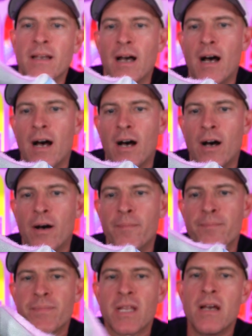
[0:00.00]

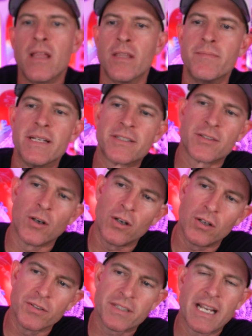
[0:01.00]
The
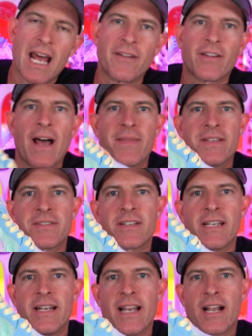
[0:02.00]
midsole's kind of got this
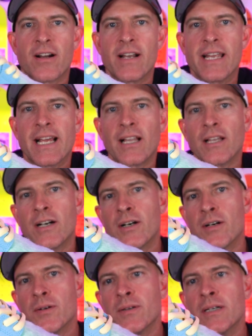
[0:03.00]
canary
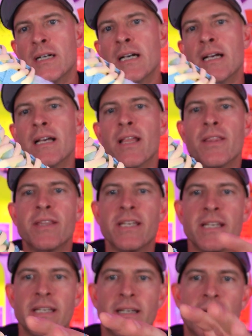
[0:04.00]
yellow.
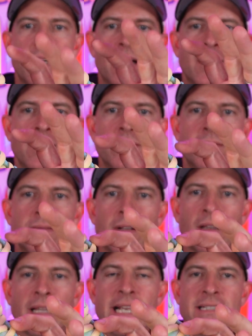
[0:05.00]
The
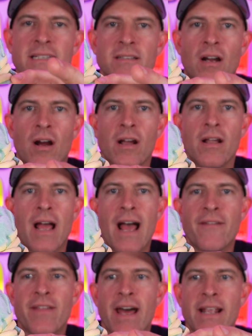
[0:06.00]
laces
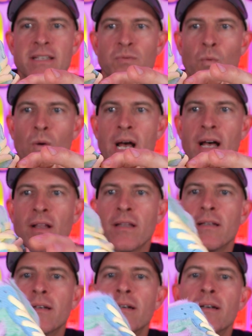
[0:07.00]
have that as well.